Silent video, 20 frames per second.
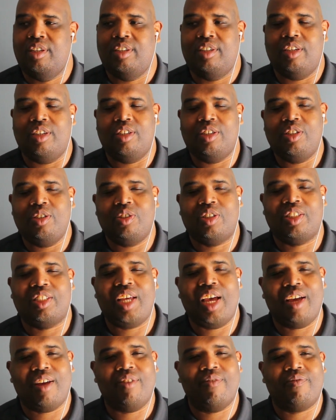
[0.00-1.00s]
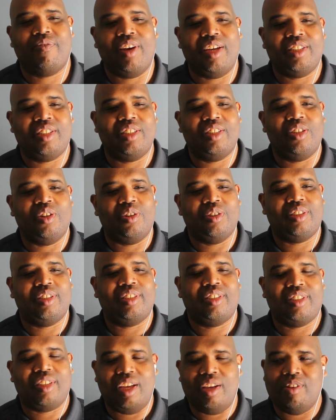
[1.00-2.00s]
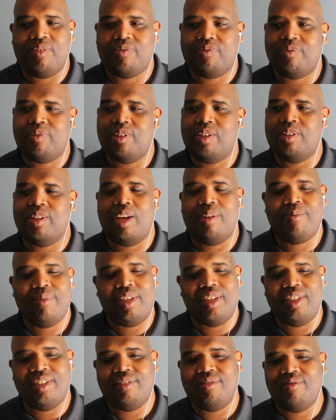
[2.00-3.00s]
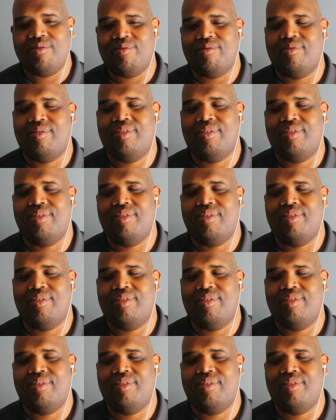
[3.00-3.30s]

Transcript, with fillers: Yo, you sacrificing yourself for the, I mean,